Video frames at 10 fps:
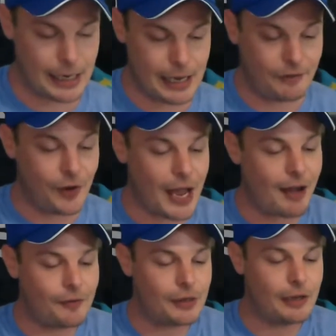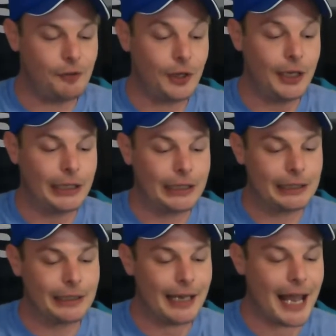if you can
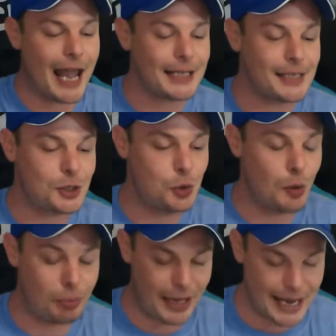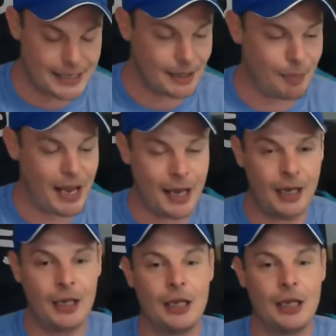get access to a plastic bag,